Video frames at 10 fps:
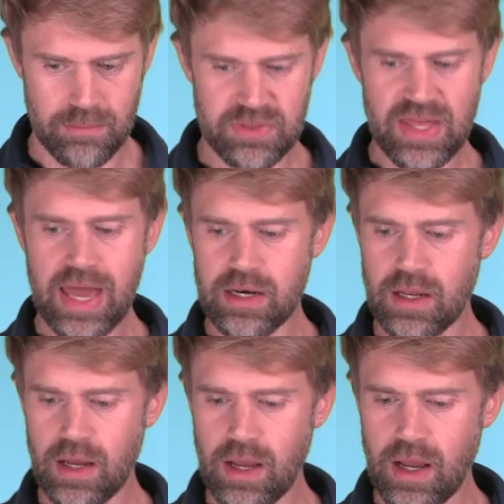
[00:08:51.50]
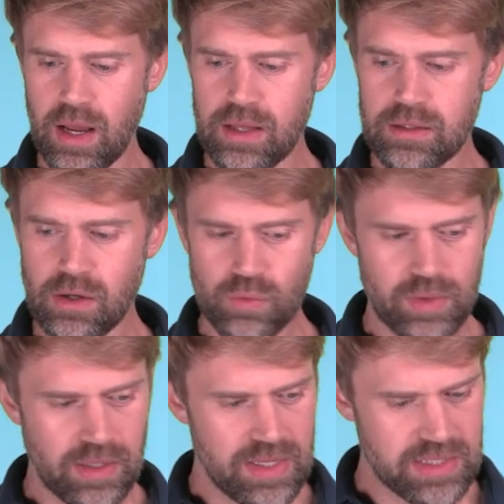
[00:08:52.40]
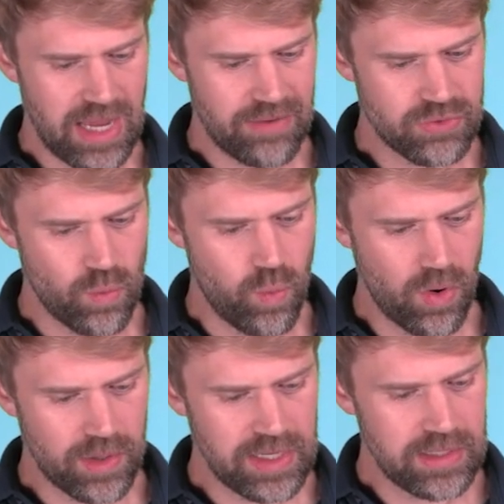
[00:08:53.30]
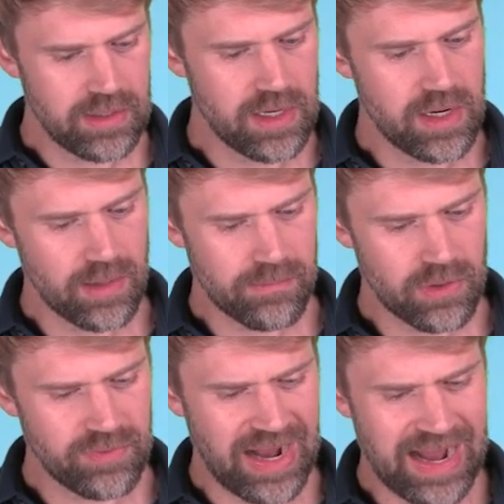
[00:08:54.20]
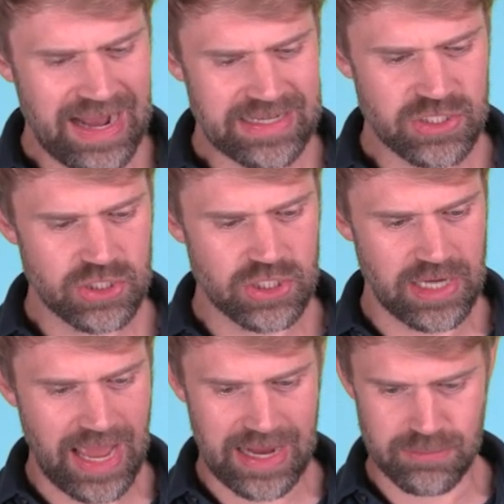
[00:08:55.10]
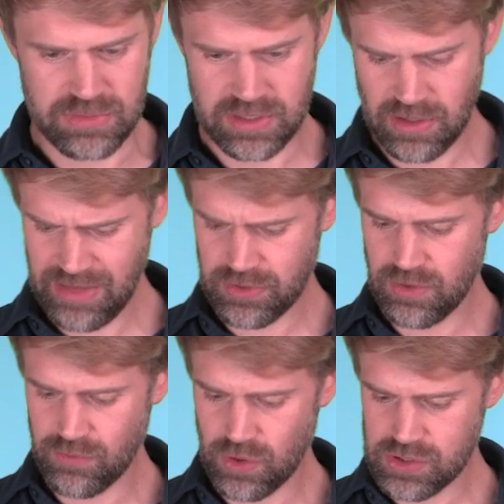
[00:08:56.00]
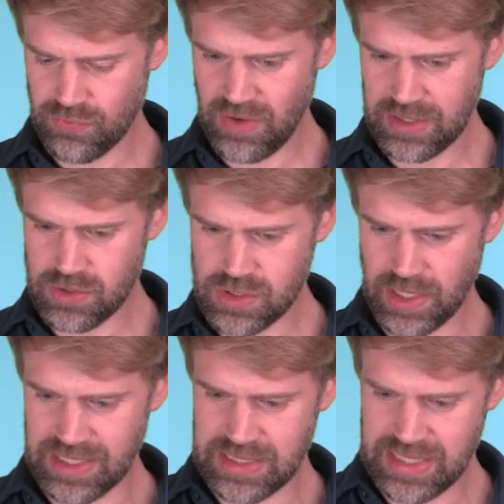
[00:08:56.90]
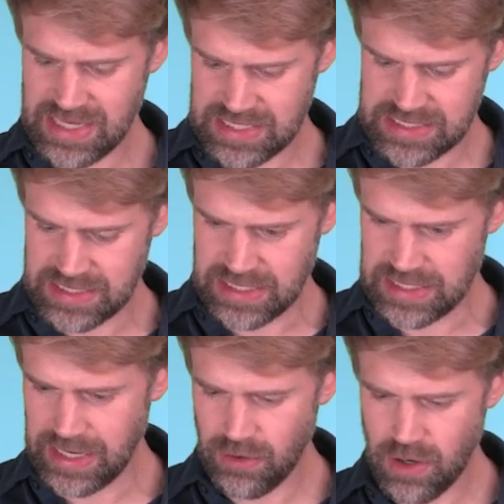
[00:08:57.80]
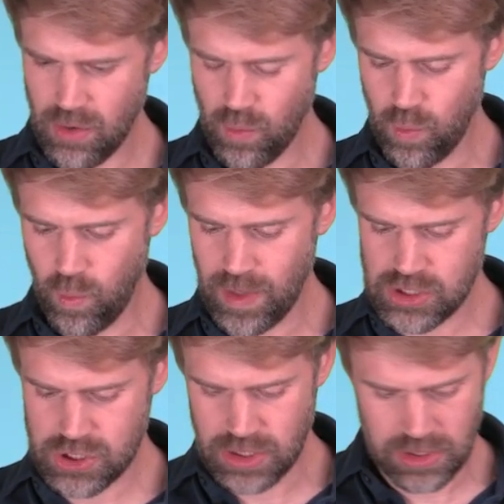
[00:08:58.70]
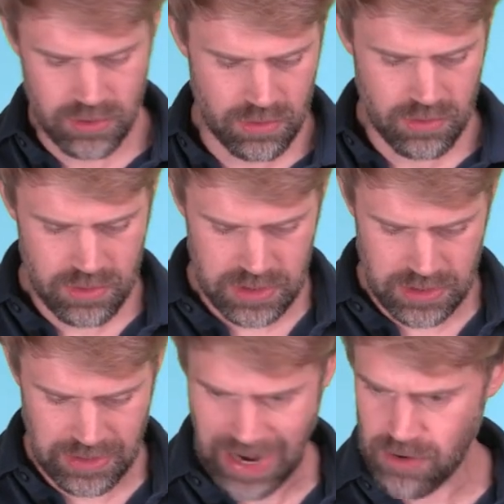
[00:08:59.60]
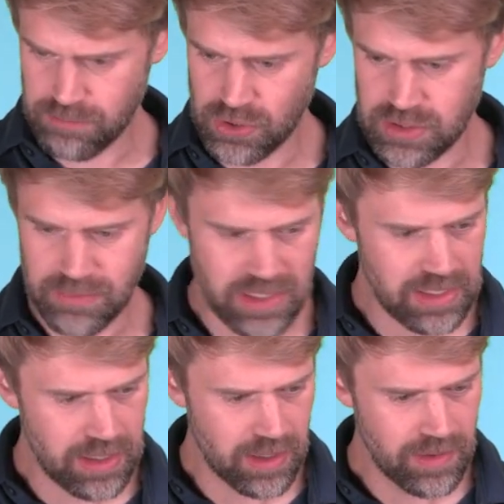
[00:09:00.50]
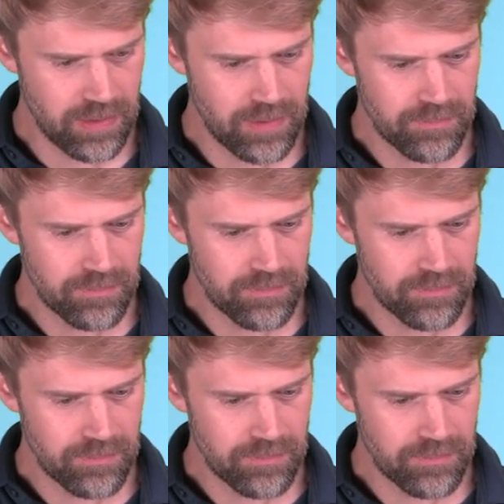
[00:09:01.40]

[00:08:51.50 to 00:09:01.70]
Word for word: But then they'll realize they have to work in the number of oxygen atoms and they'll have conversion factors like this and they don't know which to use and how to put them in here.